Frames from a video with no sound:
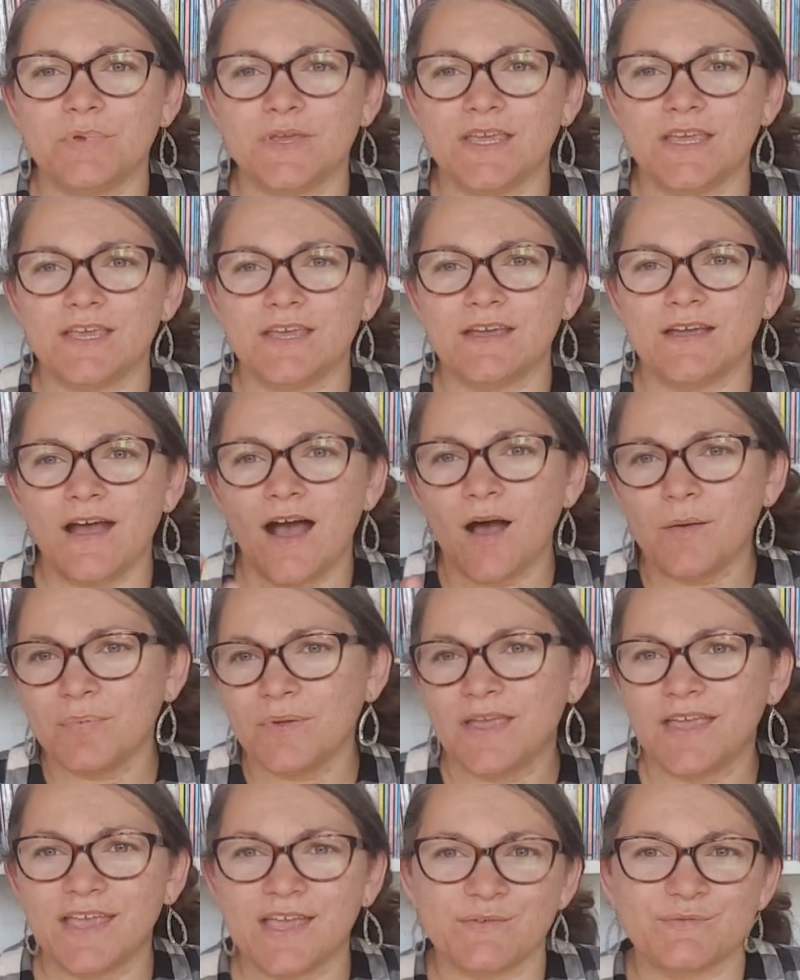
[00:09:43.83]
be
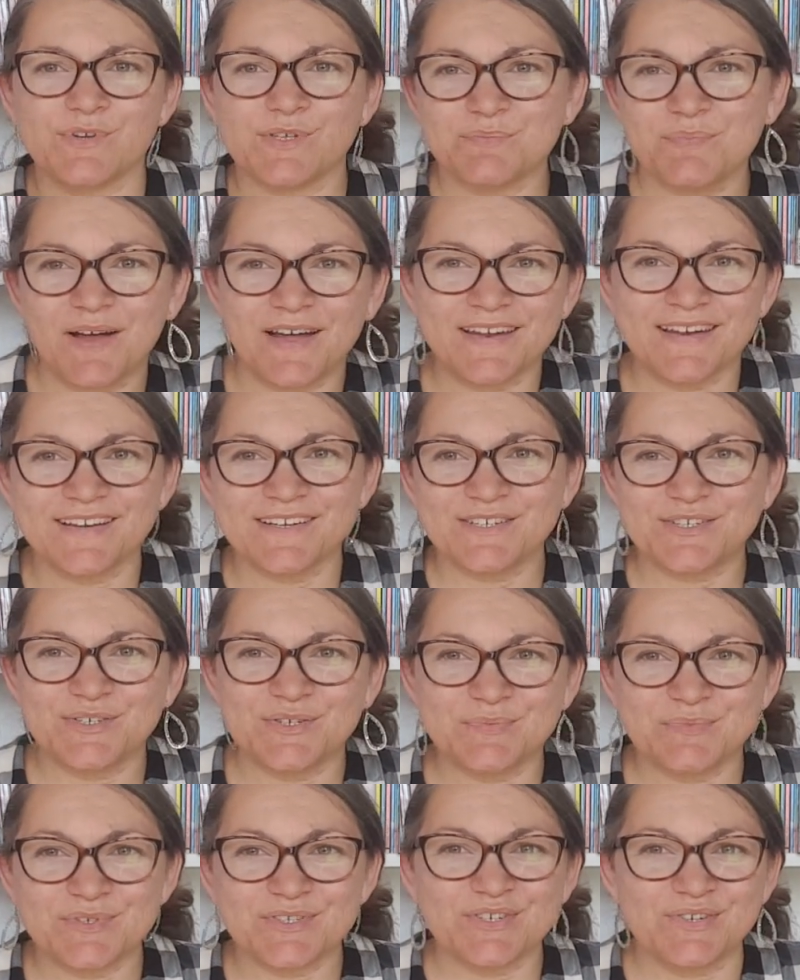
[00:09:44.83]
copying and responding
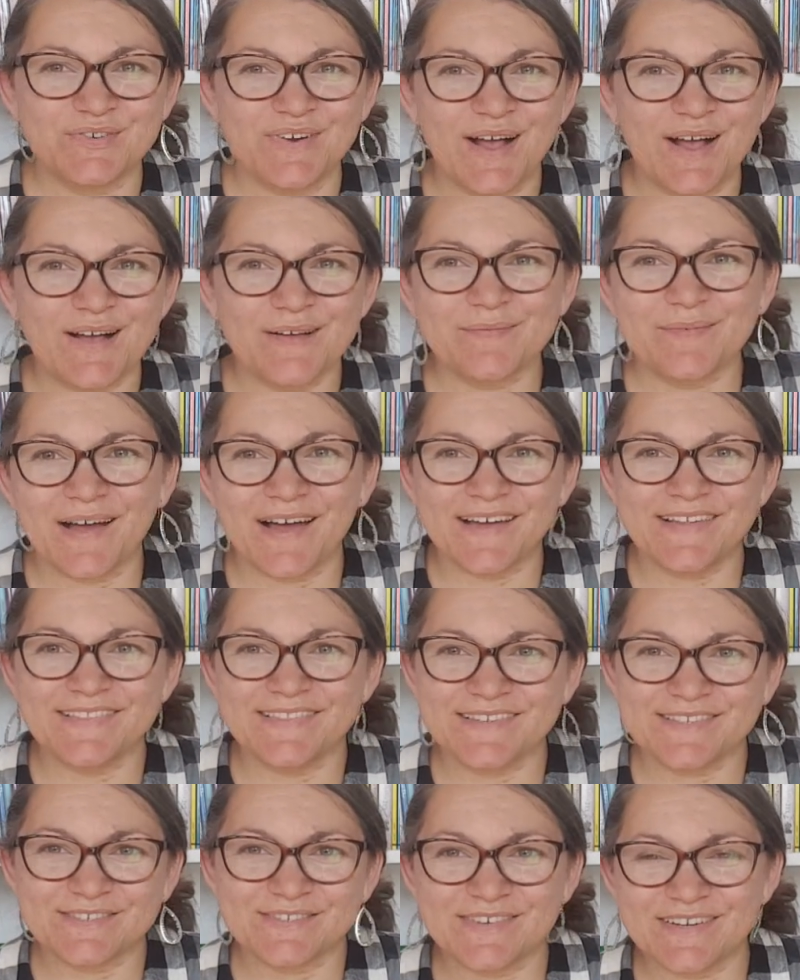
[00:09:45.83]
to Mister Rav on
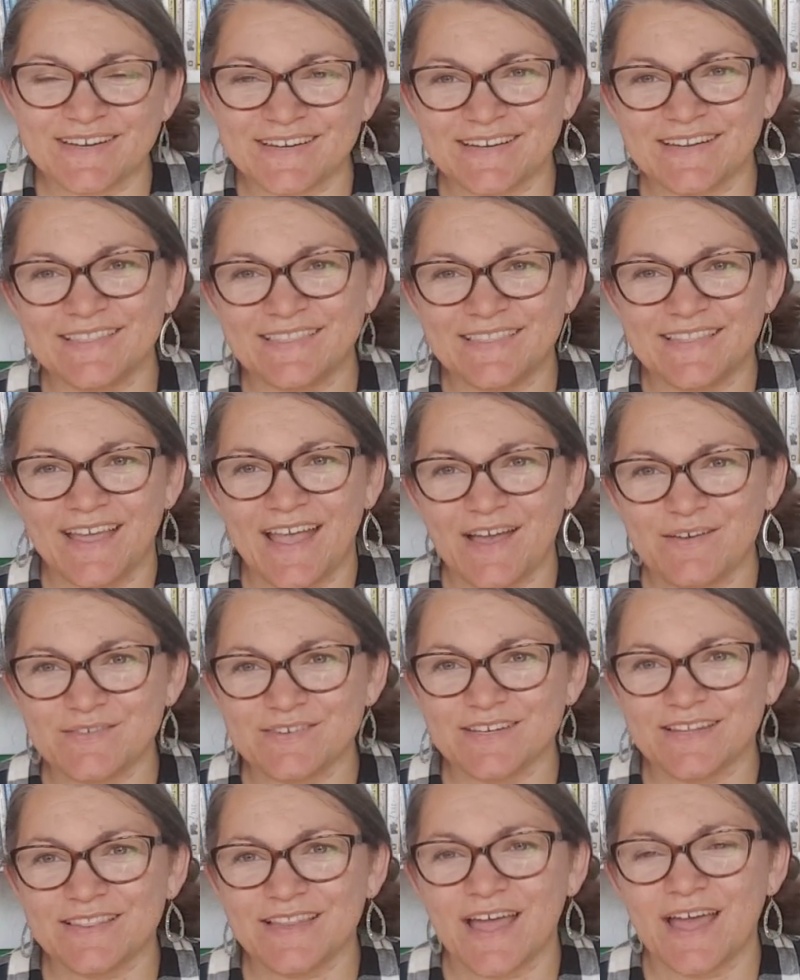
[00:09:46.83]
the screen, and they
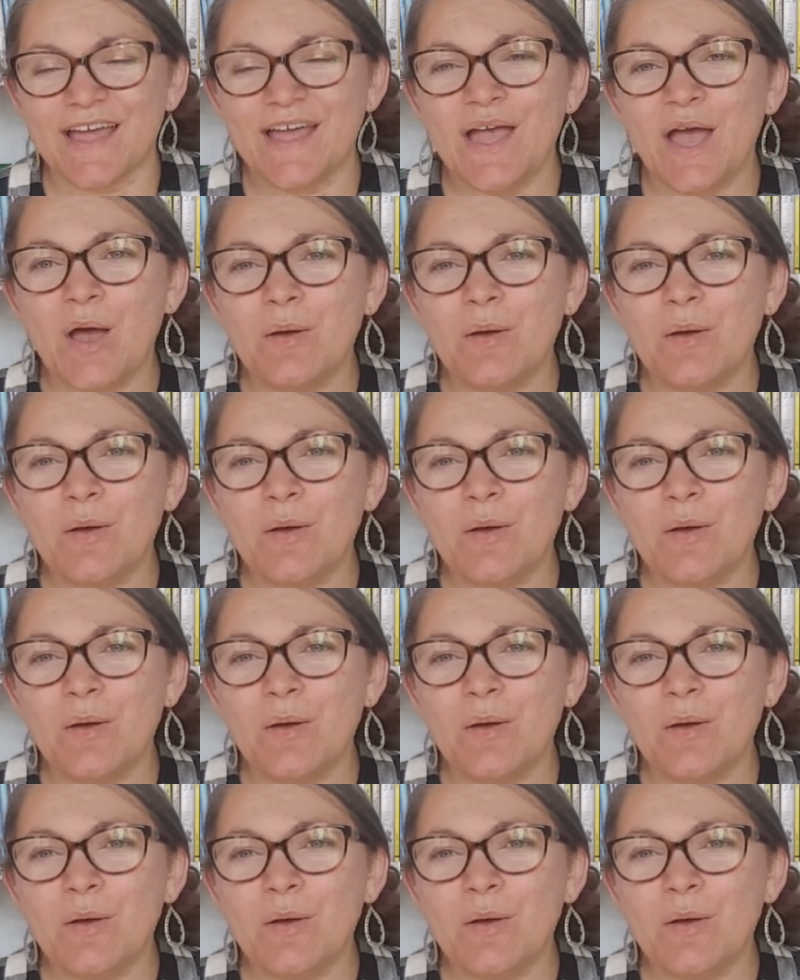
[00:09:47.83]
haven't done that.